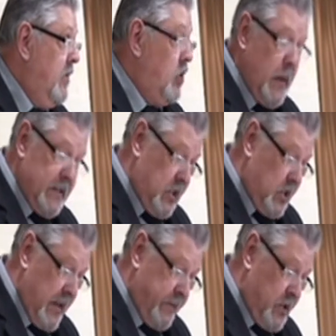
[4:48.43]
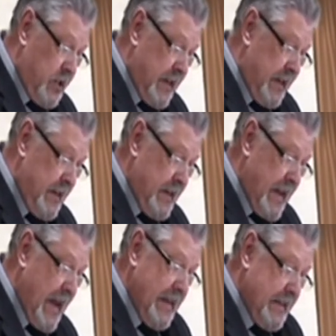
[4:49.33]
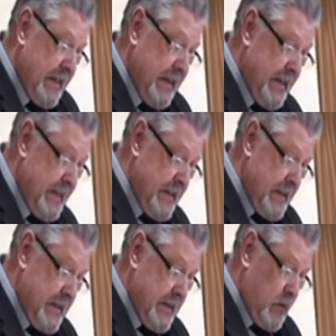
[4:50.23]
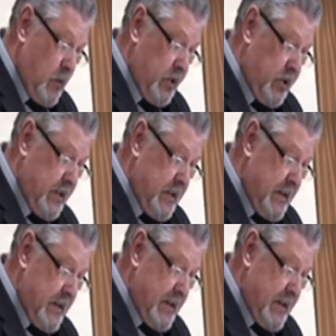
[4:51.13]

for 2017-18 was